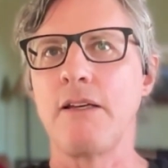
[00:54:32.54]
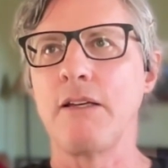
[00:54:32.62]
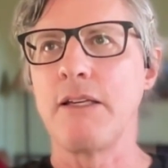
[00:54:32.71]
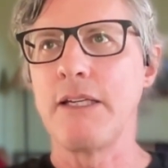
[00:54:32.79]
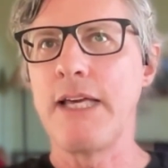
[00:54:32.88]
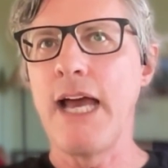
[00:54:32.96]

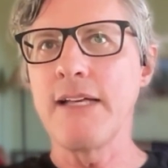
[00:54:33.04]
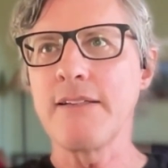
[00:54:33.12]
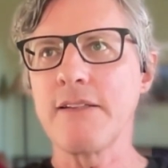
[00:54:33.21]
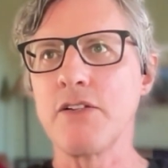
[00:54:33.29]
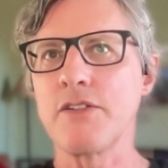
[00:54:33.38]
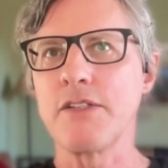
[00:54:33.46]
yes,
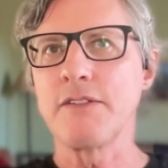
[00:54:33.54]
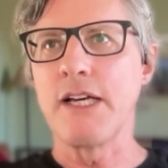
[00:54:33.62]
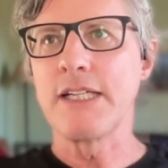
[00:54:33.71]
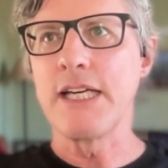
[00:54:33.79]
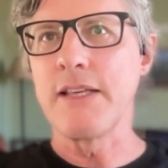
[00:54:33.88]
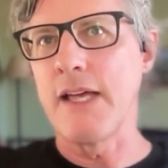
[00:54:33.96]
there's this
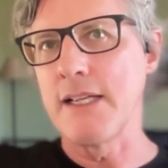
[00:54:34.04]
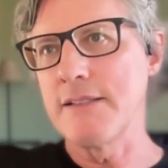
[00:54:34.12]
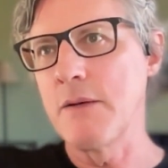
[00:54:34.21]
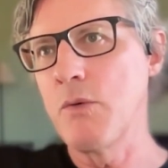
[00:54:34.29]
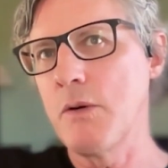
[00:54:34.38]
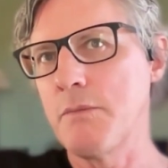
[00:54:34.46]
idea that at
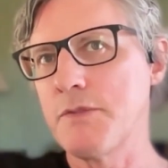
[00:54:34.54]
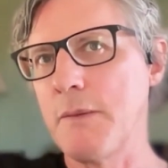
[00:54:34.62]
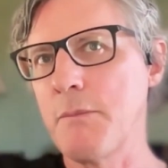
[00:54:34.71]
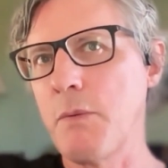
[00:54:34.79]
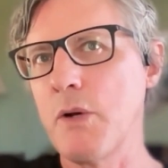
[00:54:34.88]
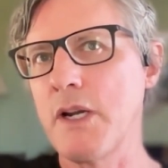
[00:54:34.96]

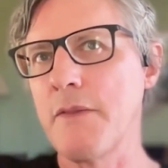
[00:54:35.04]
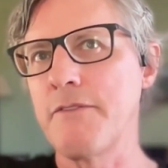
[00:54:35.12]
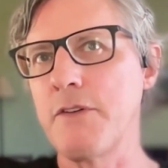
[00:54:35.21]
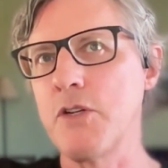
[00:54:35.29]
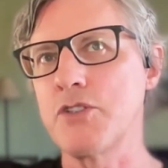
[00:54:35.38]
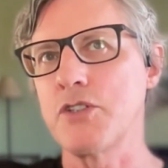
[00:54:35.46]
some point in the
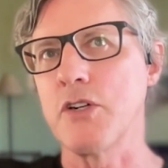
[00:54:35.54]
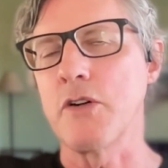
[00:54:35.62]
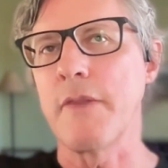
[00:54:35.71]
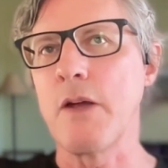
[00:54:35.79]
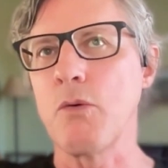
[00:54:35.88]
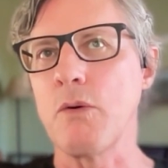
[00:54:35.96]
future,
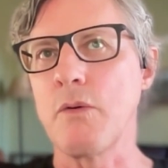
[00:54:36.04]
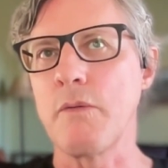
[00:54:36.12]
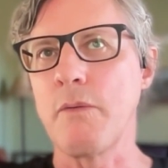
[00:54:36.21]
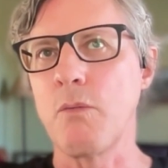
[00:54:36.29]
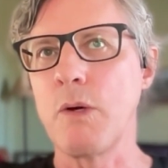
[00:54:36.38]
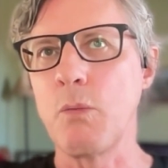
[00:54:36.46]

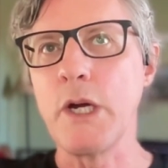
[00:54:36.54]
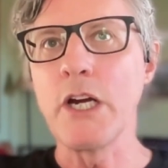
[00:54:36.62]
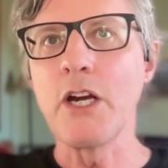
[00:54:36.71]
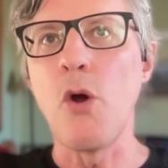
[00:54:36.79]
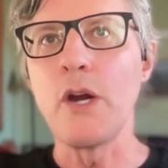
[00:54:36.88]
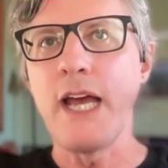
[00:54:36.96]
we're
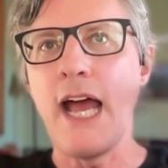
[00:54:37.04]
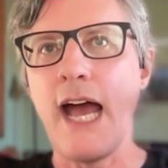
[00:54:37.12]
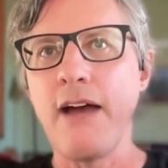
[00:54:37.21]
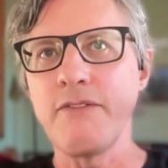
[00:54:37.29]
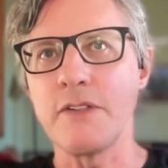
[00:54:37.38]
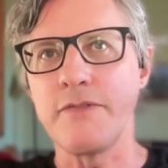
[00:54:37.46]
going to
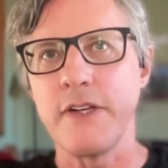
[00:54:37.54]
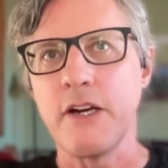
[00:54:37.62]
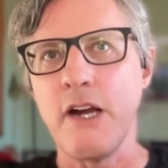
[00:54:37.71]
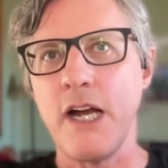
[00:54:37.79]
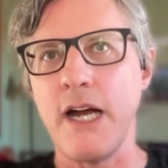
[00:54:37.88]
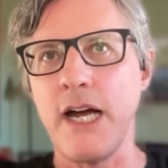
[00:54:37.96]
have to figure
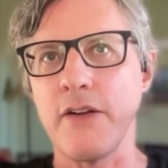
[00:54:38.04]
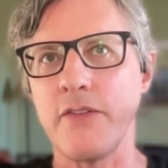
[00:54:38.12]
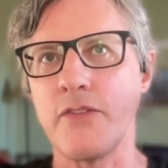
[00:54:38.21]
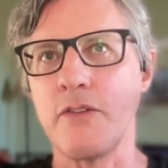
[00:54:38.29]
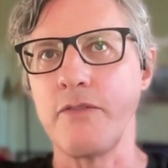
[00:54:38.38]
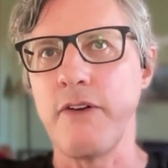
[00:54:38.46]
out how to
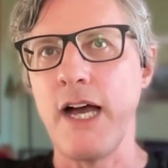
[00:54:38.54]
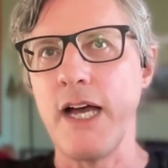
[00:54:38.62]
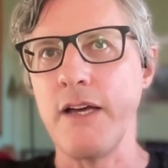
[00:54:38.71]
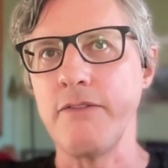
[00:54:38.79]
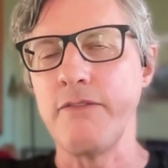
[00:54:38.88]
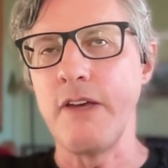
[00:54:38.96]

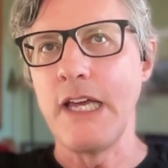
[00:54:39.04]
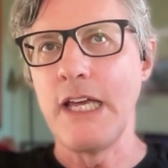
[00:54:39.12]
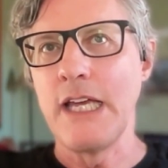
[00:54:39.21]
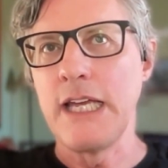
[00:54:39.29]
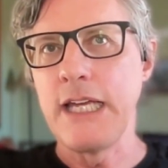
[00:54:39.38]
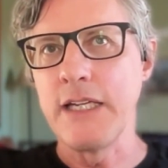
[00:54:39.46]
survive
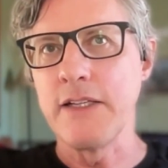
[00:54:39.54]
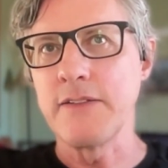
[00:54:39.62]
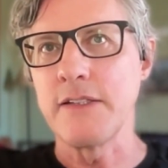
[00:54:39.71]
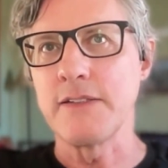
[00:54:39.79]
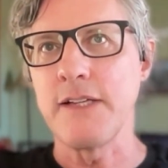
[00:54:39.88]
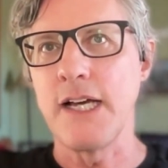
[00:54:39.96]
in a
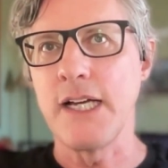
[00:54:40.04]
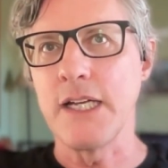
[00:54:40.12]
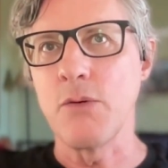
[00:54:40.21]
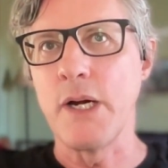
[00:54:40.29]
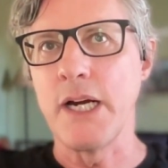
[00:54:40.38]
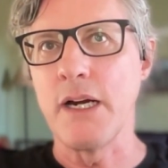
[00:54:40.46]
society
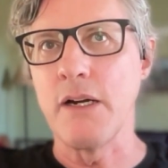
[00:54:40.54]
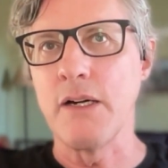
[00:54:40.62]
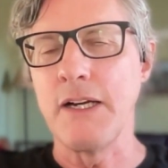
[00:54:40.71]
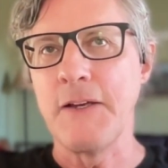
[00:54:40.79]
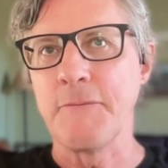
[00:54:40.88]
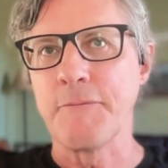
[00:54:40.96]
where
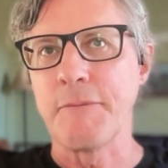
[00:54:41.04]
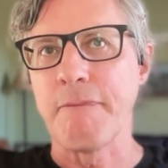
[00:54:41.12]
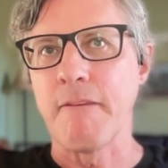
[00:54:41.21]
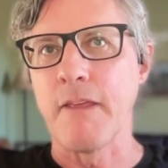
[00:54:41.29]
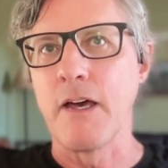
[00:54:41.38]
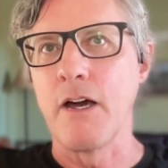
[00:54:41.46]

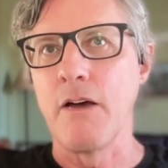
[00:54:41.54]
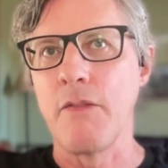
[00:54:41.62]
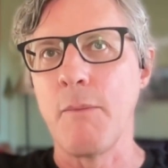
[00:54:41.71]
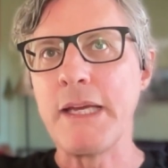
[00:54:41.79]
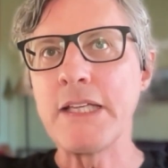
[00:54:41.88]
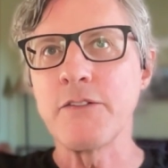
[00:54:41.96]
the
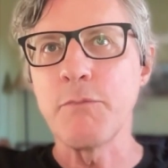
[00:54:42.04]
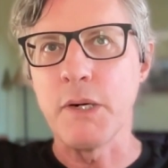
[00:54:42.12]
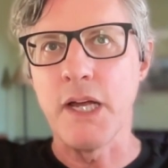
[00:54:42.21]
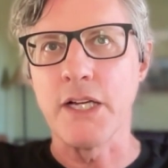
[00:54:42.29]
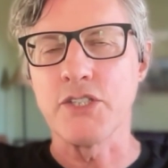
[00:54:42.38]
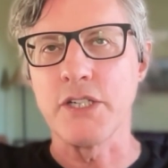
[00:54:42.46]
means of
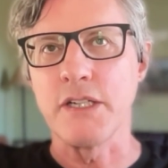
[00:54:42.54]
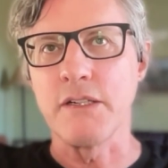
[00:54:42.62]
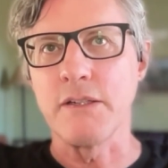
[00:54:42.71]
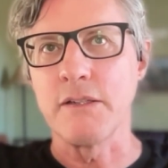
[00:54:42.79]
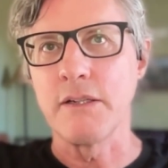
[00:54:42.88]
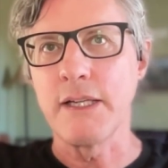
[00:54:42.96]

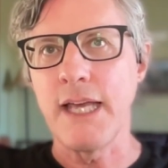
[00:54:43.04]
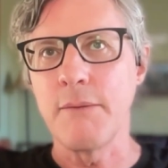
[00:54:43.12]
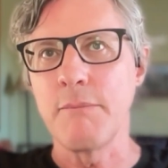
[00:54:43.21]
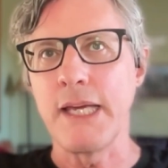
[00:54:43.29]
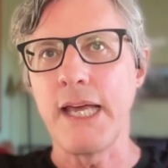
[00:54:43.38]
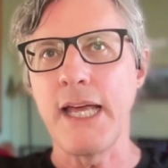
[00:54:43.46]
production can
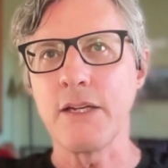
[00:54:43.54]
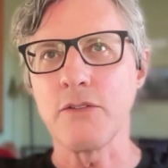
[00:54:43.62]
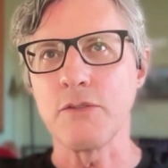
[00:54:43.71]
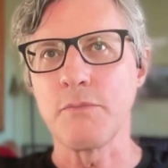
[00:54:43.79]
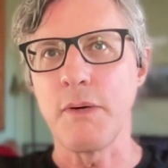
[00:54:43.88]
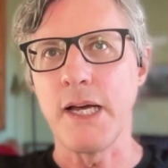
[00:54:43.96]
be
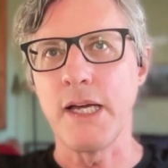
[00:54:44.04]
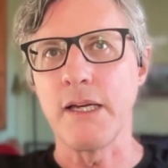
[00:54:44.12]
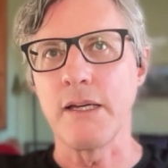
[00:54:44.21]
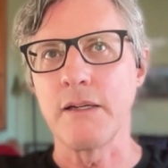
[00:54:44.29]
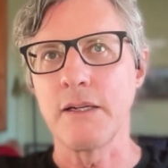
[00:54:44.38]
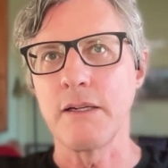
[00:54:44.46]
handled
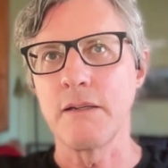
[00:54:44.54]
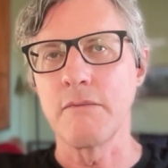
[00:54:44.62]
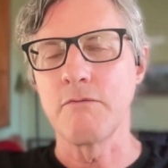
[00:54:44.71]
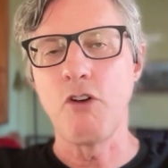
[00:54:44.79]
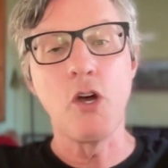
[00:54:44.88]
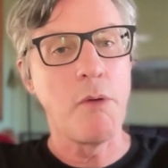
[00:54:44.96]
by
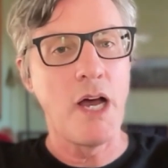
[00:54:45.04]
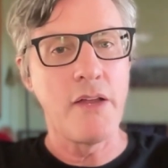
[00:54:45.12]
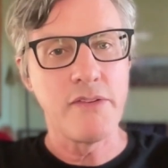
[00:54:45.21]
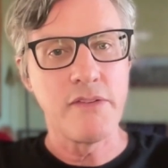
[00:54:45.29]
robots.